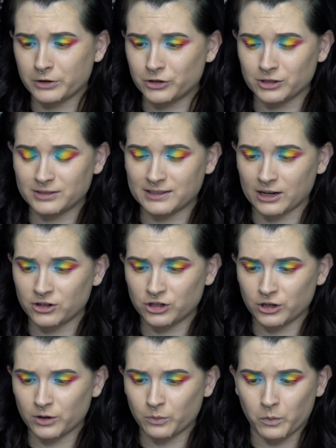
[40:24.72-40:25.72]
what she said
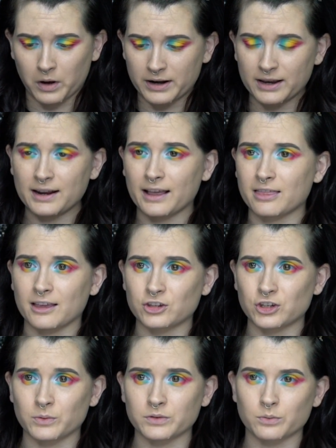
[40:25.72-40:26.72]
she wanted. I think
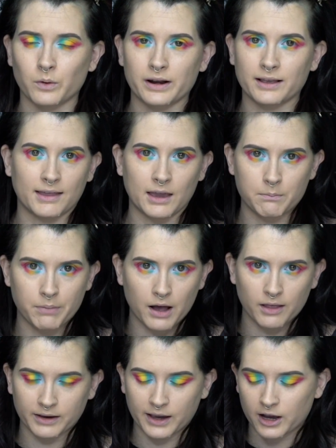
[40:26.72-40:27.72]
she was wanting like
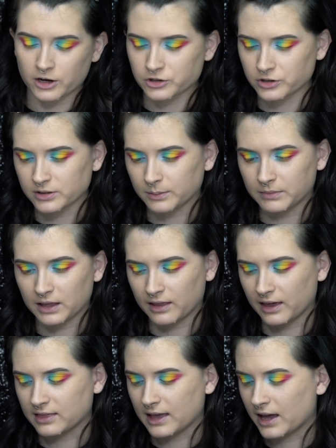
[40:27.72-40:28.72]
balayage or something
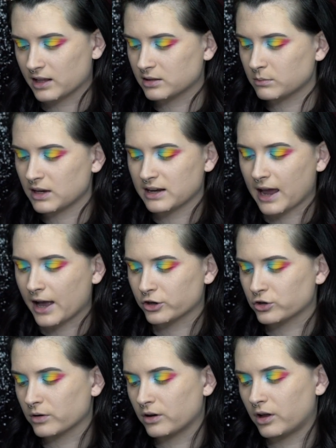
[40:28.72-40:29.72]
like that. Something
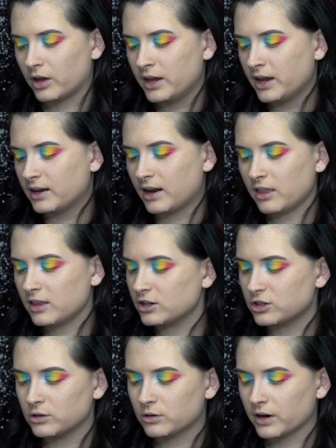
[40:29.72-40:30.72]
natural, nothing too